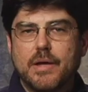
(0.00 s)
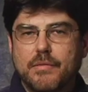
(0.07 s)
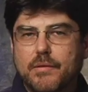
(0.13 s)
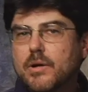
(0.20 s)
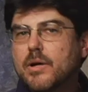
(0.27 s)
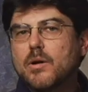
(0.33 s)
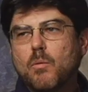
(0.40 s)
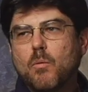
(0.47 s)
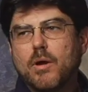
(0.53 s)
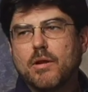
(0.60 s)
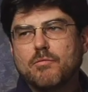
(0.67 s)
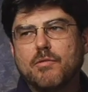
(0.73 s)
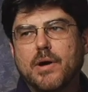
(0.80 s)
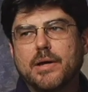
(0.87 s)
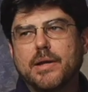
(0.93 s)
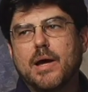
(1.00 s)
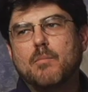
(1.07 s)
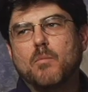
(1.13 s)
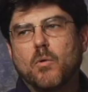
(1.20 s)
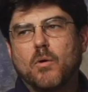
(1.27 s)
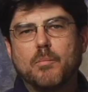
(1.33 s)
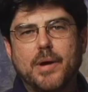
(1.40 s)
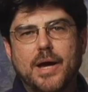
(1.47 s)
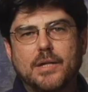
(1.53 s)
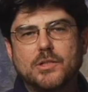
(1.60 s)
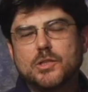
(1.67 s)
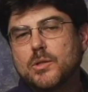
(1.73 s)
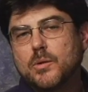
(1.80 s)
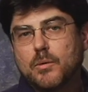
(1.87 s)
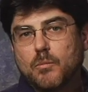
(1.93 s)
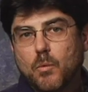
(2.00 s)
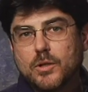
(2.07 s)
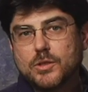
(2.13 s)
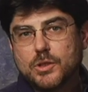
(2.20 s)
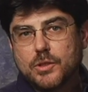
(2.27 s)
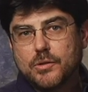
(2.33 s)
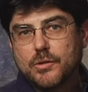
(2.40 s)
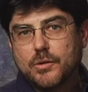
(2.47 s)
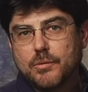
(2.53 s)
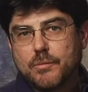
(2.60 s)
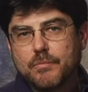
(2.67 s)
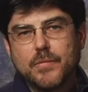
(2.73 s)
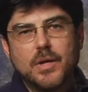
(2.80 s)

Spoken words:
they're going to want to find out more about you and what you do.